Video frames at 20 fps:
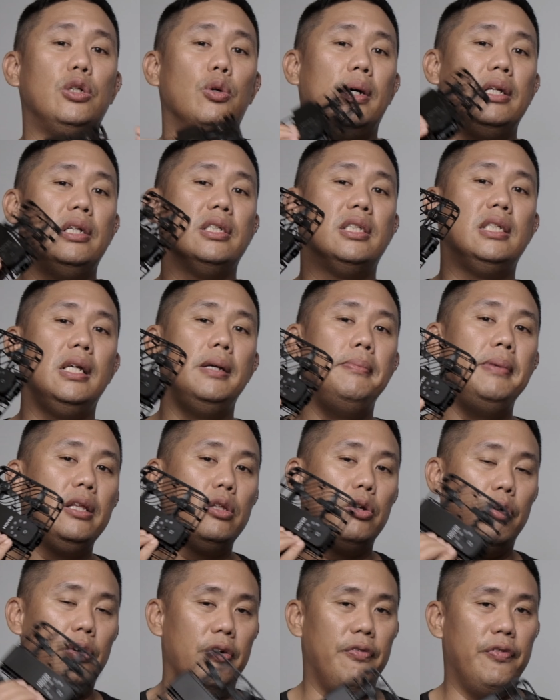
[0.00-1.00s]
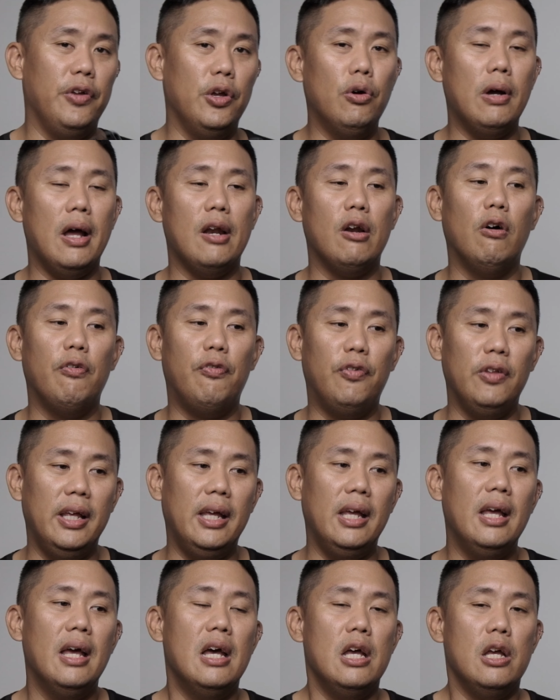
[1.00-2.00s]
you want to see me to review, and
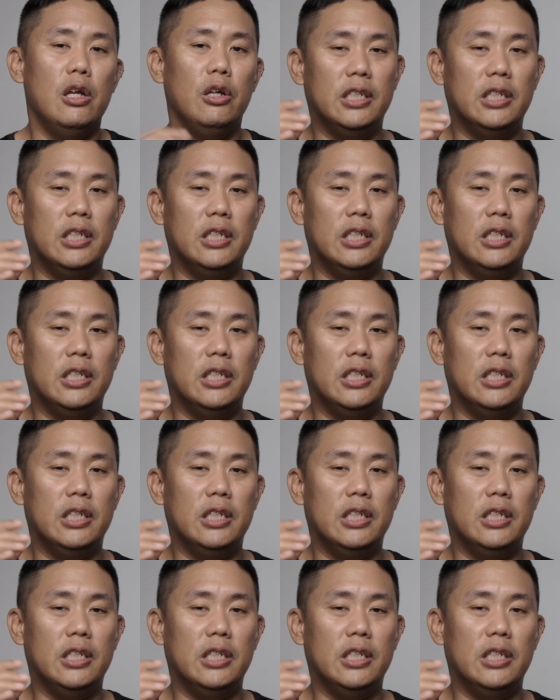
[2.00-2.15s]
hopefully